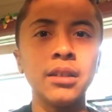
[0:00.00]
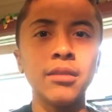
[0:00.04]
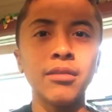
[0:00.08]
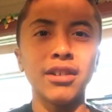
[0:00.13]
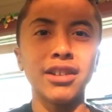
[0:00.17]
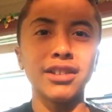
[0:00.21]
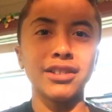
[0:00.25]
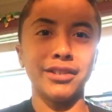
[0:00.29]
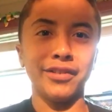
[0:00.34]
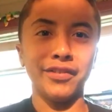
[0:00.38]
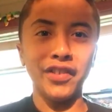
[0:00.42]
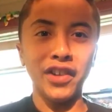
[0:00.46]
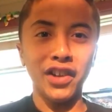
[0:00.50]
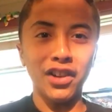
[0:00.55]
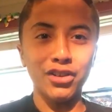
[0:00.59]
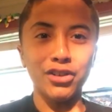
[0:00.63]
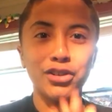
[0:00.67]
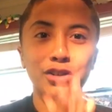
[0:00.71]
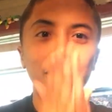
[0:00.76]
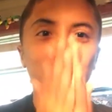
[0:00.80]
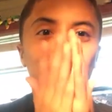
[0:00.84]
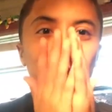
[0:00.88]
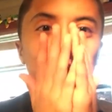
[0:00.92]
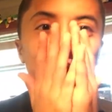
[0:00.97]
The rest of y'all
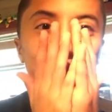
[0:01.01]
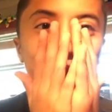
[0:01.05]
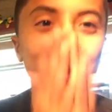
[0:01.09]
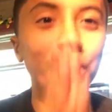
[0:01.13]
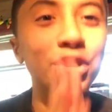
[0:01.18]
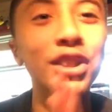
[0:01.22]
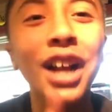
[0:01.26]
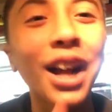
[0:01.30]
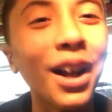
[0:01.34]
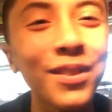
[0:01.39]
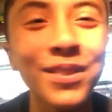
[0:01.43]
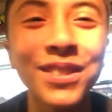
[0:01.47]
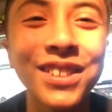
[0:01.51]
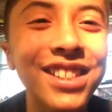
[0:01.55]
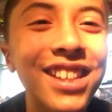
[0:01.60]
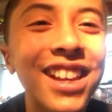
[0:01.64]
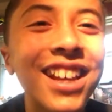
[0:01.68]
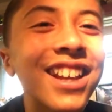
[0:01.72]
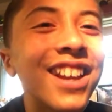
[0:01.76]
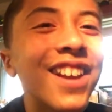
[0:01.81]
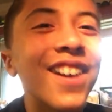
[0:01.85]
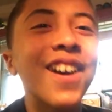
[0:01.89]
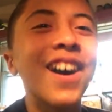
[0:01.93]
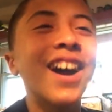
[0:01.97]
are losers. I'm just
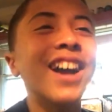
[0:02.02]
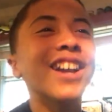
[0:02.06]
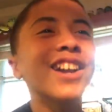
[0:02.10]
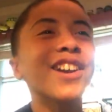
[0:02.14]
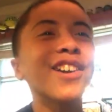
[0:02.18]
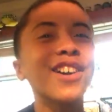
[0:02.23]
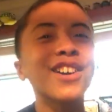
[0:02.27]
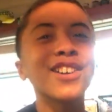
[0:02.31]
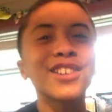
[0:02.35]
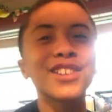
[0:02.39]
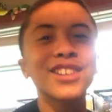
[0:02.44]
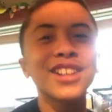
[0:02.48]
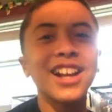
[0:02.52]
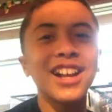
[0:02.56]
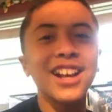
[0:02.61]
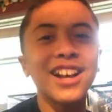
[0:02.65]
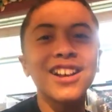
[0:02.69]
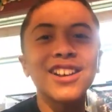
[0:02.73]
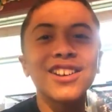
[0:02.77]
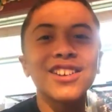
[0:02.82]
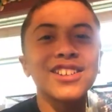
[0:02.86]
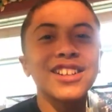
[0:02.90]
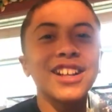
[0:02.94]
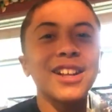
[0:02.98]
kidding. No, I know. I
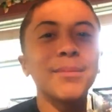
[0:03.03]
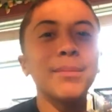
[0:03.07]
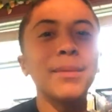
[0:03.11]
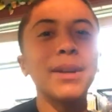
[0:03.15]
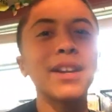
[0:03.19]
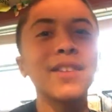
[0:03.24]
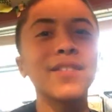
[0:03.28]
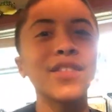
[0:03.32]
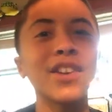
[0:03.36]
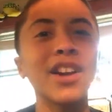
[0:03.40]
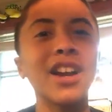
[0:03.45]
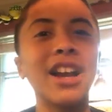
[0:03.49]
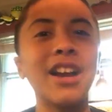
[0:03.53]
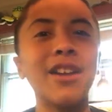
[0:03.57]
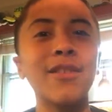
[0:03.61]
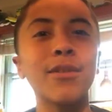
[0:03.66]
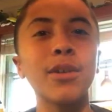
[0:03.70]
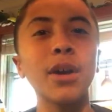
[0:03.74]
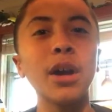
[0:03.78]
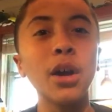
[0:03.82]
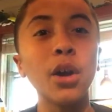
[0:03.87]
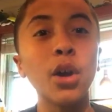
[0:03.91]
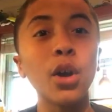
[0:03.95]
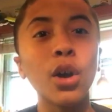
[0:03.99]
understand. Many of y'all
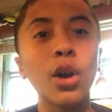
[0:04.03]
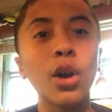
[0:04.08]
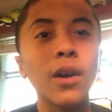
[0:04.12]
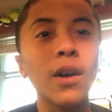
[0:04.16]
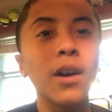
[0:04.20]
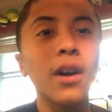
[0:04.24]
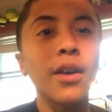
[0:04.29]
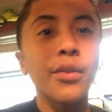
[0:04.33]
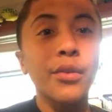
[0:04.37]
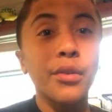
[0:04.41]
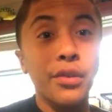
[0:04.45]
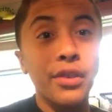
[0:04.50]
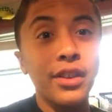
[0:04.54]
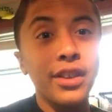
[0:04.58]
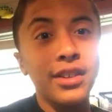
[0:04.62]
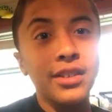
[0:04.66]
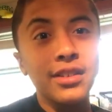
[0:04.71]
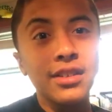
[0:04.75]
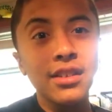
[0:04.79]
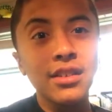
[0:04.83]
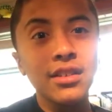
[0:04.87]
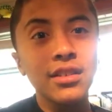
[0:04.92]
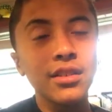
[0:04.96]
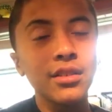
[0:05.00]
have other
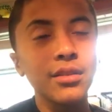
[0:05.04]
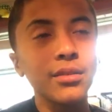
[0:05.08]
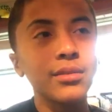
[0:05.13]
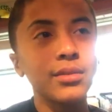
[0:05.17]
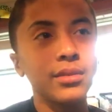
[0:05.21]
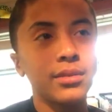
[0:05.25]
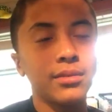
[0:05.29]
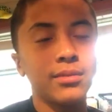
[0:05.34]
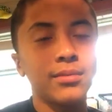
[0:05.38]
things to do.